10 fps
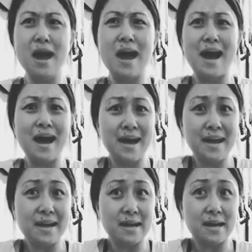
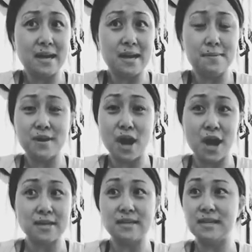I am
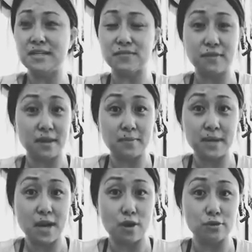not any different than
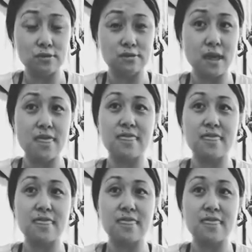anybody else